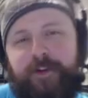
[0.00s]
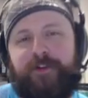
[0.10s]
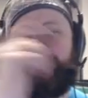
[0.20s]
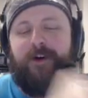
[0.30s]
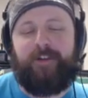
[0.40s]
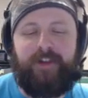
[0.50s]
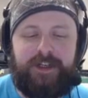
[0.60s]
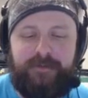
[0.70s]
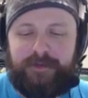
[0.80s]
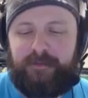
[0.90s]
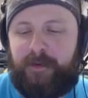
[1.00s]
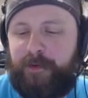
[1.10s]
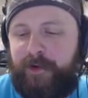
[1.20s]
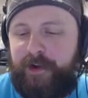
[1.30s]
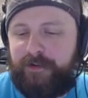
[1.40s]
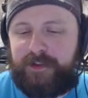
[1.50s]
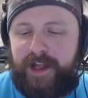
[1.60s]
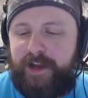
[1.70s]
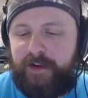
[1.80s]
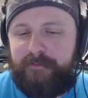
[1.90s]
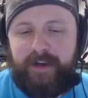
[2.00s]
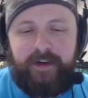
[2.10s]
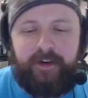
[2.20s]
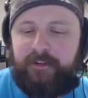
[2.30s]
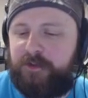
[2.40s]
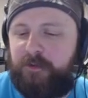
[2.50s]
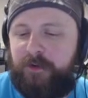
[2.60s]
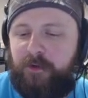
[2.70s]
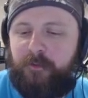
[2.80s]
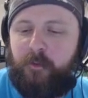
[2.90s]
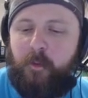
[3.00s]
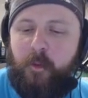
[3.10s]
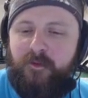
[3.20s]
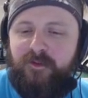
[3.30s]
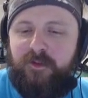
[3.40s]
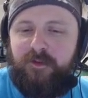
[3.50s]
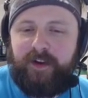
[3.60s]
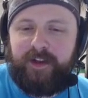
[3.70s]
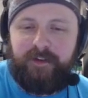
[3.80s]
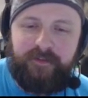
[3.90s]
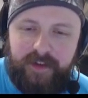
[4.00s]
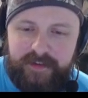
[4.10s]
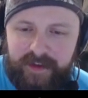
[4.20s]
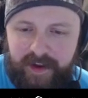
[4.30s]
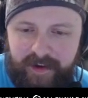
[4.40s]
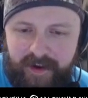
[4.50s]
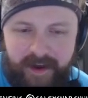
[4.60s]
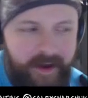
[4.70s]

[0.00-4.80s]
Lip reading: to the squad. Thanks so much, Bobo Doritos. Glad you can make it here. This is a wonderful Viking Wednesday.